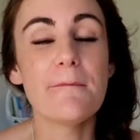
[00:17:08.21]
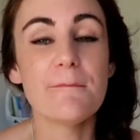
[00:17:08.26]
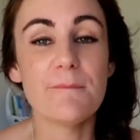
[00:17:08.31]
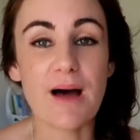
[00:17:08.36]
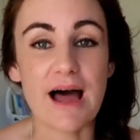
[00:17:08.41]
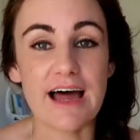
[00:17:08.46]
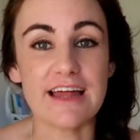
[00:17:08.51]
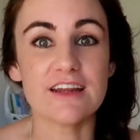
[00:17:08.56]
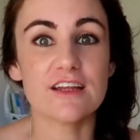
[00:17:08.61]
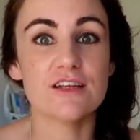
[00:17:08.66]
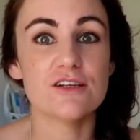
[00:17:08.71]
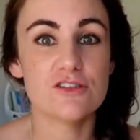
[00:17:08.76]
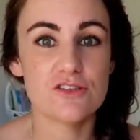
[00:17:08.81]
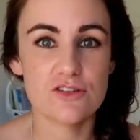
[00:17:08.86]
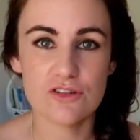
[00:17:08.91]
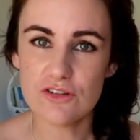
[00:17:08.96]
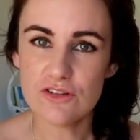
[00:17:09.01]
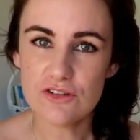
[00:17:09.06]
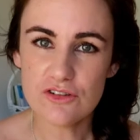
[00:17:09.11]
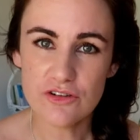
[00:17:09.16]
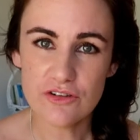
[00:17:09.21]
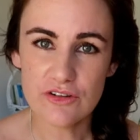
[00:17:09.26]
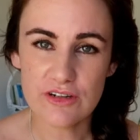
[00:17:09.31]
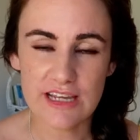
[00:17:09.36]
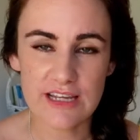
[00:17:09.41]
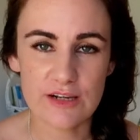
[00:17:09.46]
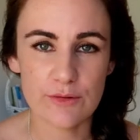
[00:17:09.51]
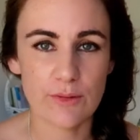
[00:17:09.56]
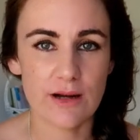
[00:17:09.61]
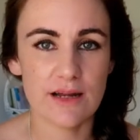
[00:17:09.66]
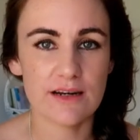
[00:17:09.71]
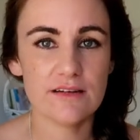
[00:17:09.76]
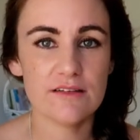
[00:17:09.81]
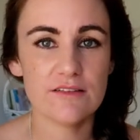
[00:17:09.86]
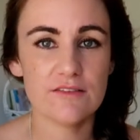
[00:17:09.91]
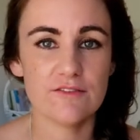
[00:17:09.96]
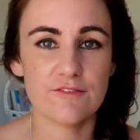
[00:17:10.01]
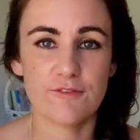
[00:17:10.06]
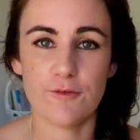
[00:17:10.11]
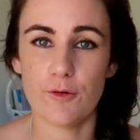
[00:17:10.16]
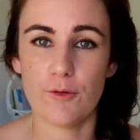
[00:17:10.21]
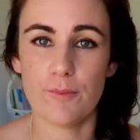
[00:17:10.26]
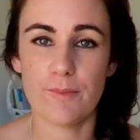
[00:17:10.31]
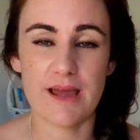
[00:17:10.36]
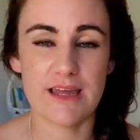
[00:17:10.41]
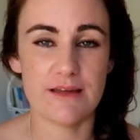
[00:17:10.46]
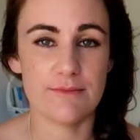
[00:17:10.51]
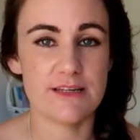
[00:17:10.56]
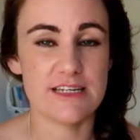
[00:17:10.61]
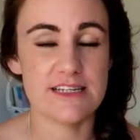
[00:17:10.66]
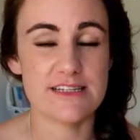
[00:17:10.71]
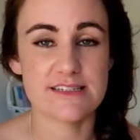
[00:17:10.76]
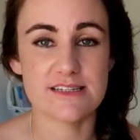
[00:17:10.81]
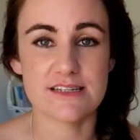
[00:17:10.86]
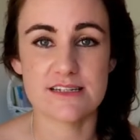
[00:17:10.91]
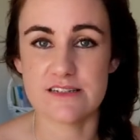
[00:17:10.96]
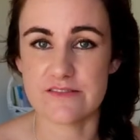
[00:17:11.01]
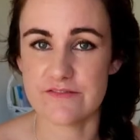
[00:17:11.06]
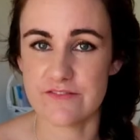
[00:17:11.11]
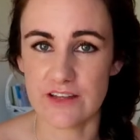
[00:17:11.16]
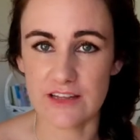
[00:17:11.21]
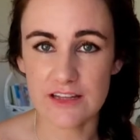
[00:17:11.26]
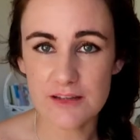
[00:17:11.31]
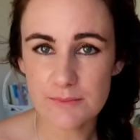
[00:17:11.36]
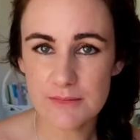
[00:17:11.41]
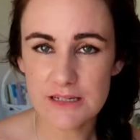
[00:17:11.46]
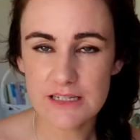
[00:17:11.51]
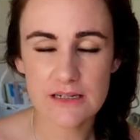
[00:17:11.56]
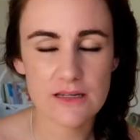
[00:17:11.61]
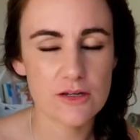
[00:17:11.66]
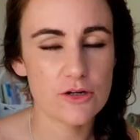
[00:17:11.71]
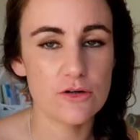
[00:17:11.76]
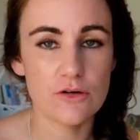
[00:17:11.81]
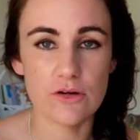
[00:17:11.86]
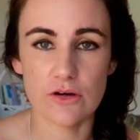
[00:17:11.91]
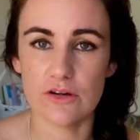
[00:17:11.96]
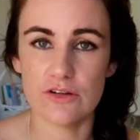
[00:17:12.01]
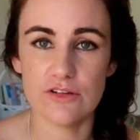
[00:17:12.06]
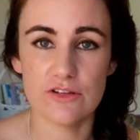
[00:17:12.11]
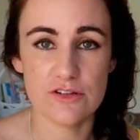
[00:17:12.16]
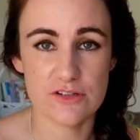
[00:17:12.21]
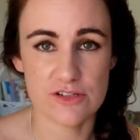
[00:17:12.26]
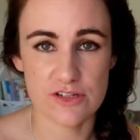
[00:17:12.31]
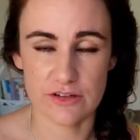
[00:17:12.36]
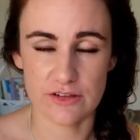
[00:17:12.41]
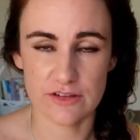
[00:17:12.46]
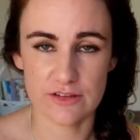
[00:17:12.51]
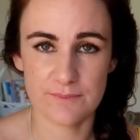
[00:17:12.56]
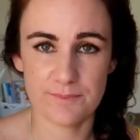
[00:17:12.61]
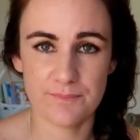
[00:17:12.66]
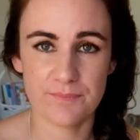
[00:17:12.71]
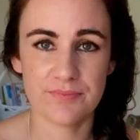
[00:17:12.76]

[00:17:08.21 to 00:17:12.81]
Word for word: But do you need one for baby's development? No, you don't.